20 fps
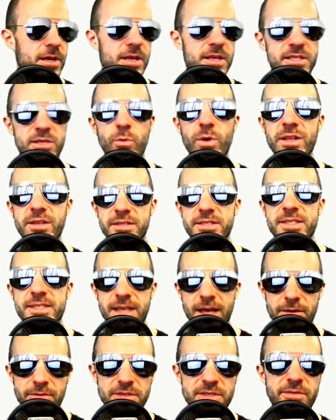So while it
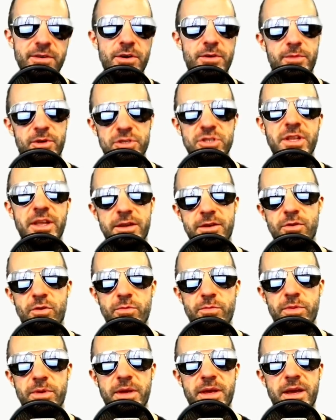sounds very much like
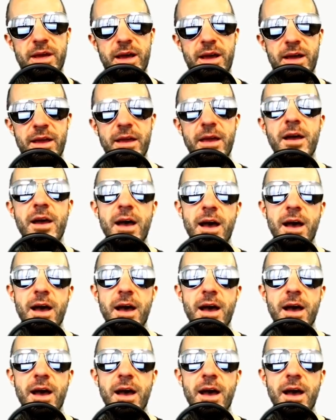OpenAI,